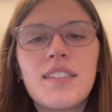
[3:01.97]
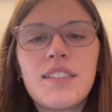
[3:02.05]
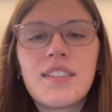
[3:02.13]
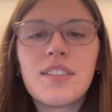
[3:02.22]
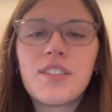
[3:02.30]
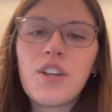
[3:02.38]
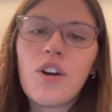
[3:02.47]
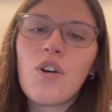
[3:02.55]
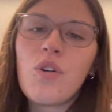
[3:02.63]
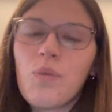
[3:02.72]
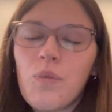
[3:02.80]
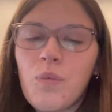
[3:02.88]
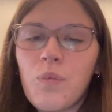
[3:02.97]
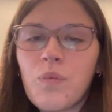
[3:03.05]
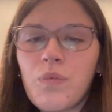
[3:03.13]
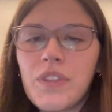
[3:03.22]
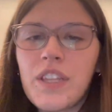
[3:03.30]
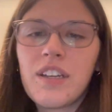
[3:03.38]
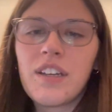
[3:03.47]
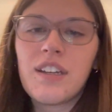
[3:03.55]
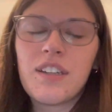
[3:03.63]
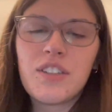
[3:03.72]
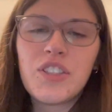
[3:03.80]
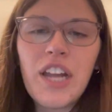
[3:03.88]
So
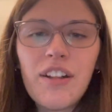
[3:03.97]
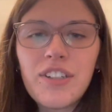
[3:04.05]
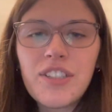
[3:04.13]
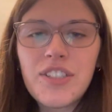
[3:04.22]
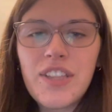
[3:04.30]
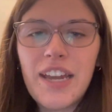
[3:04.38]
the challenge